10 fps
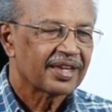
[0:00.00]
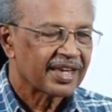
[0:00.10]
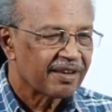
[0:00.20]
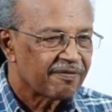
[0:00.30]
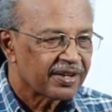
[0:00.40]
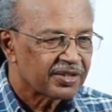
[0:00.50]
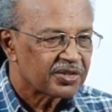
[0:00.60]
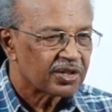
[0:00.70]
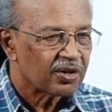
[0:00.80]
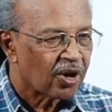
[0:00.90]

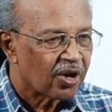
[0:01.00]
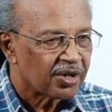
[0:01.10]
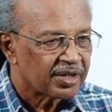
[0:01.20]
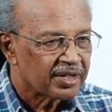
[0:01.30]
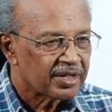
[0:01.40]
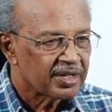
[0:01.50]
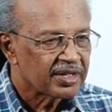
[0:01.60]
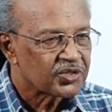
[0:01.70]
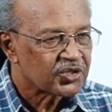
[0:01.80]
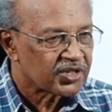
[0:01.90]
event or
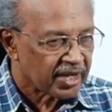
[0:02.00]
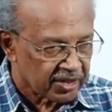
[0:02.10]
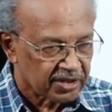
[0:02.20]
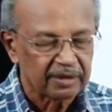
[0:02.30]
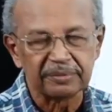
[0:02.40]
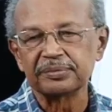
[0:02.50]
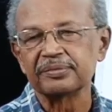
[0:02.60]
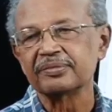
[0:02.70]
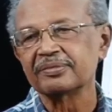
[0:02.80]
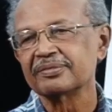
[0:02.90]
state.
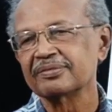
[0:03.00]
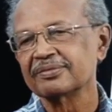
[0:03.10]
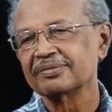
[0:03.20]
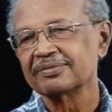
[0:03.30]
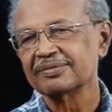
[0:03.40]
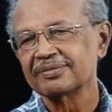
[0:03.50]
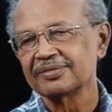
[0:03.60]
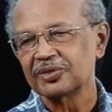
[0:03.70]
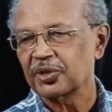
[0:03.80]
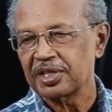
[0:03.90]

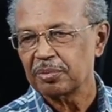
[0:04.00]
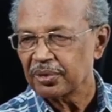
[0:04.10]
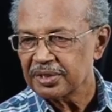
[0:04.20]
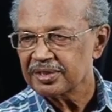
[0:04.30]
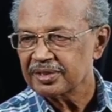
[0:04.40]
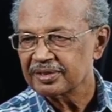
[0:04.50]
You get the point?